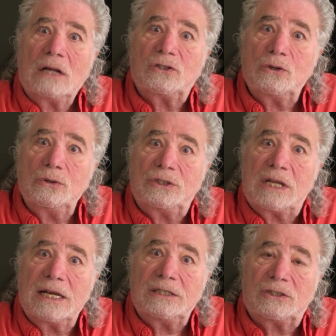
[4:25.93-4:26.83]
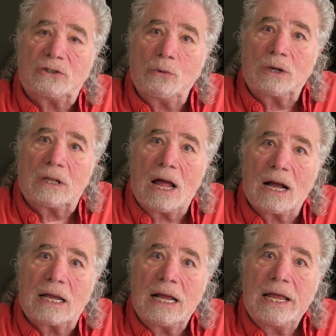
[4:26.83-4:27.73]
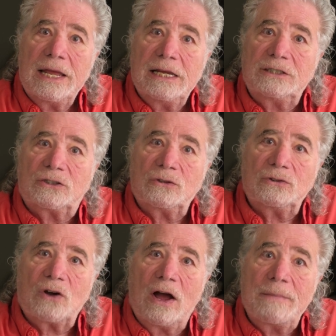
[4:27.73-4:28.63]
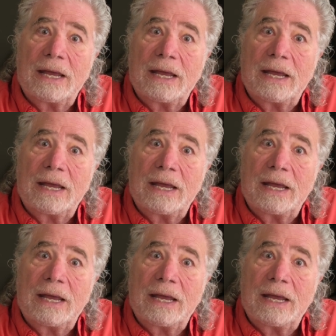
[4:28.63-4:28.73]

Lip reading: Tuesdays, 2 o'clock Eastern time.